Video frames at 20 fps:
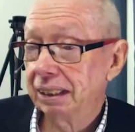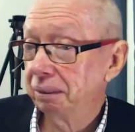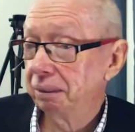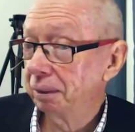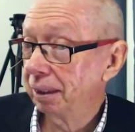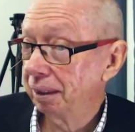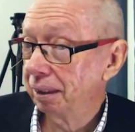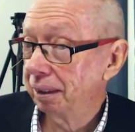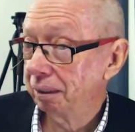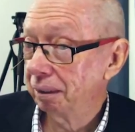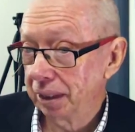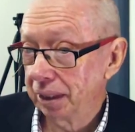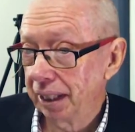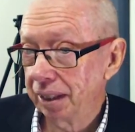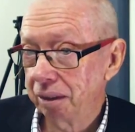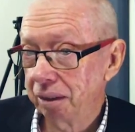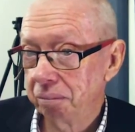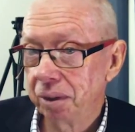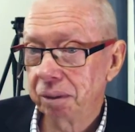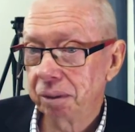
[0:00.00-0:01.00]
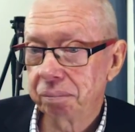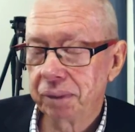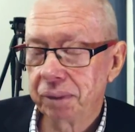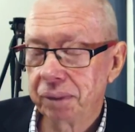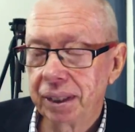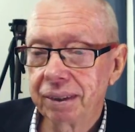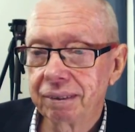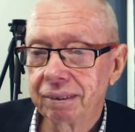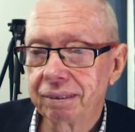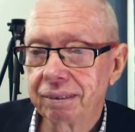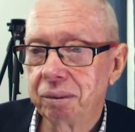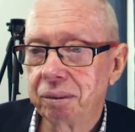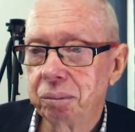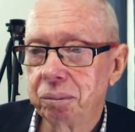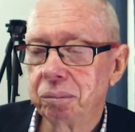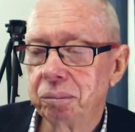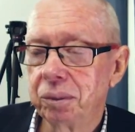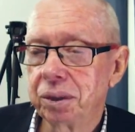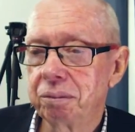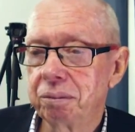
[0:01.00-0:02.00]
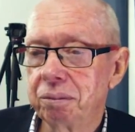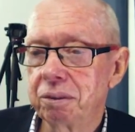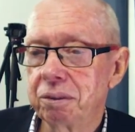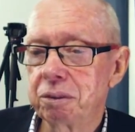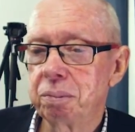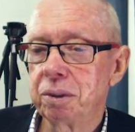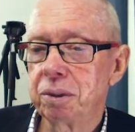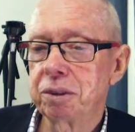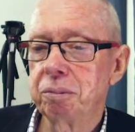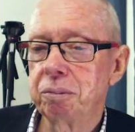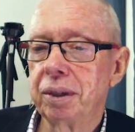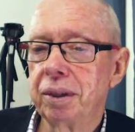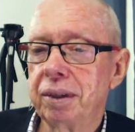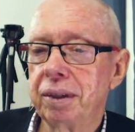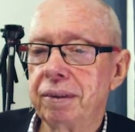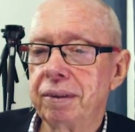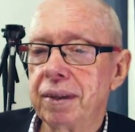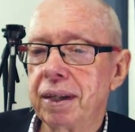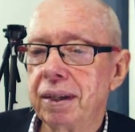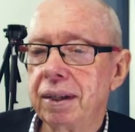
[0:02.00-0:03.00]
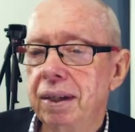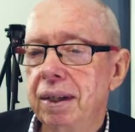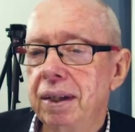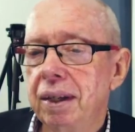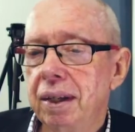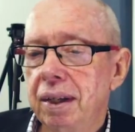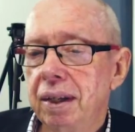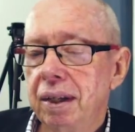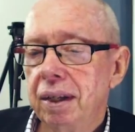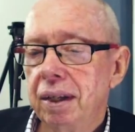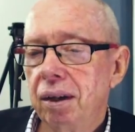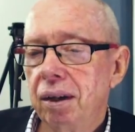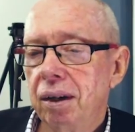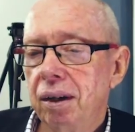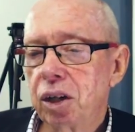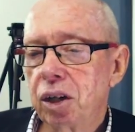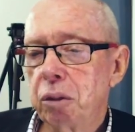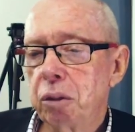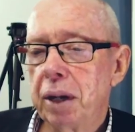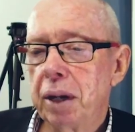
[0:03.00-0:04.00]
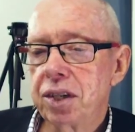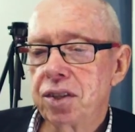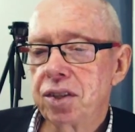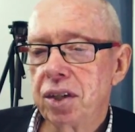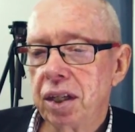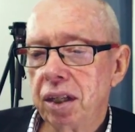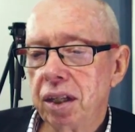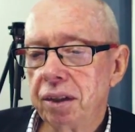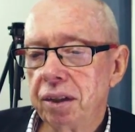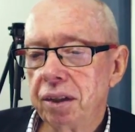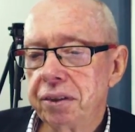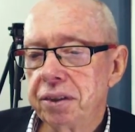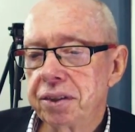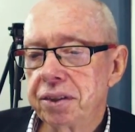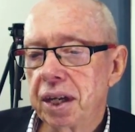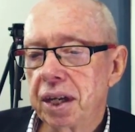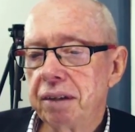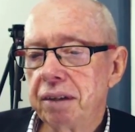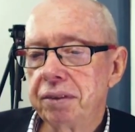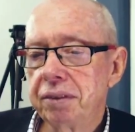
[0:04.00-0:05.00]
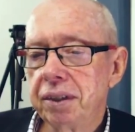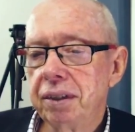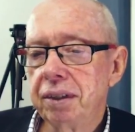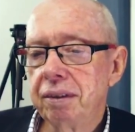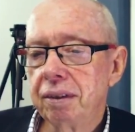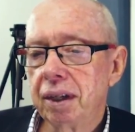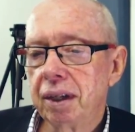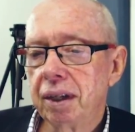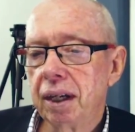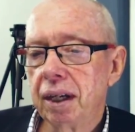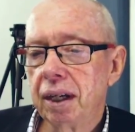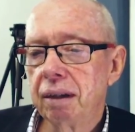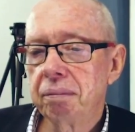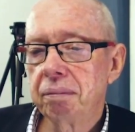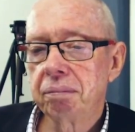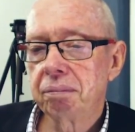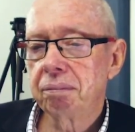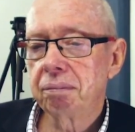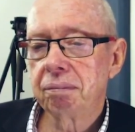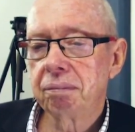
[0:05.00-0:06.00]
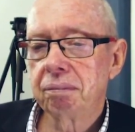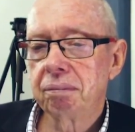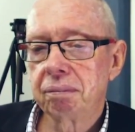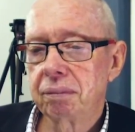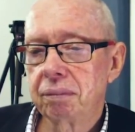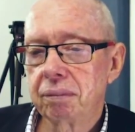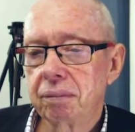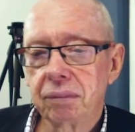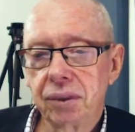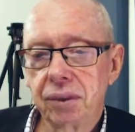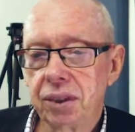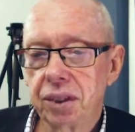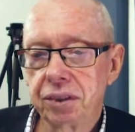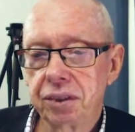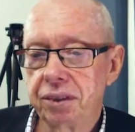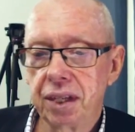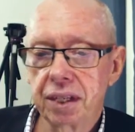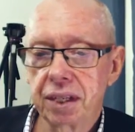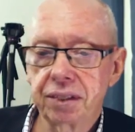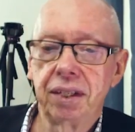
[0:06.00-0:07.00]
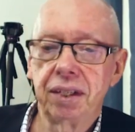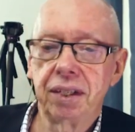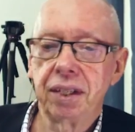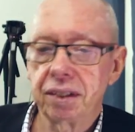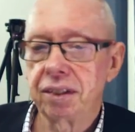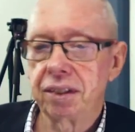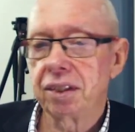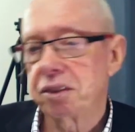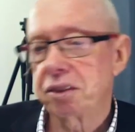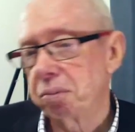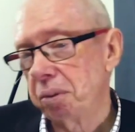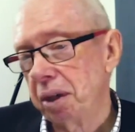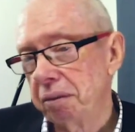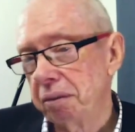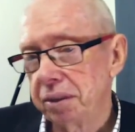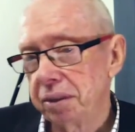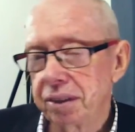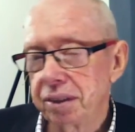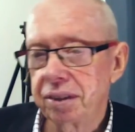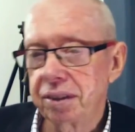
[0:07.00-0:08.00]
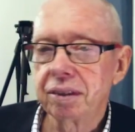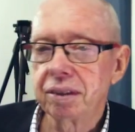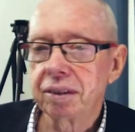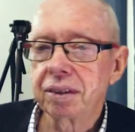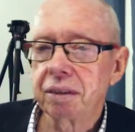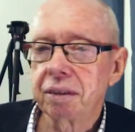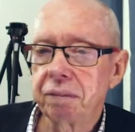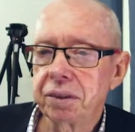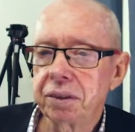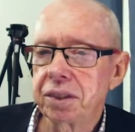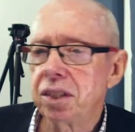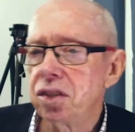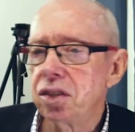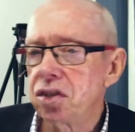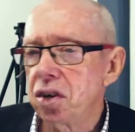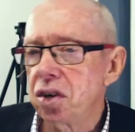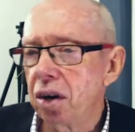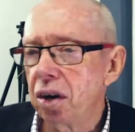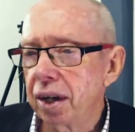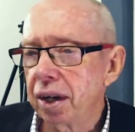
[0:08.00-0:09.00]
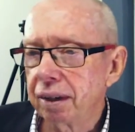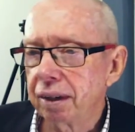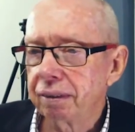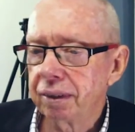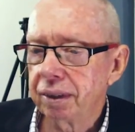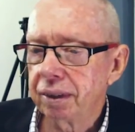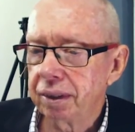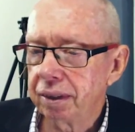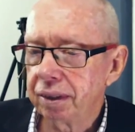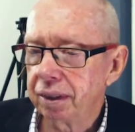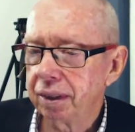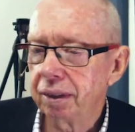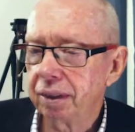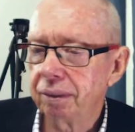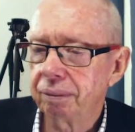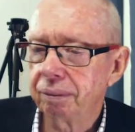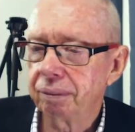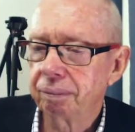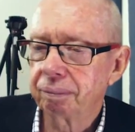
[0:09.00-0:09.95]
well, I'm glad I'm not, mate. I wouldn't want the responsibility of that. Occupation, health and safety that doesn't exist wherever this is. If it's in China, there you go.